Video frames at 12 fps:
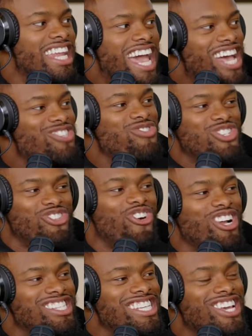That's what
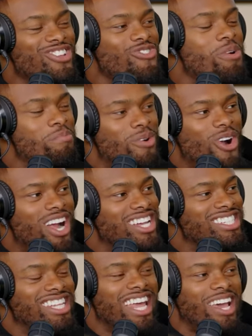started setting you apart.
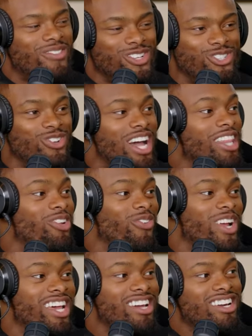Cause like what you got, the
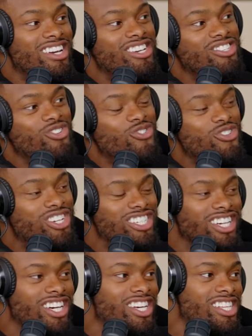red guts, orange
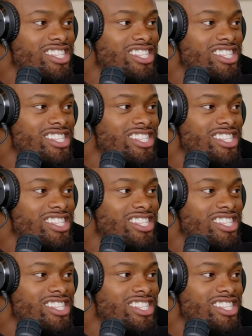guts.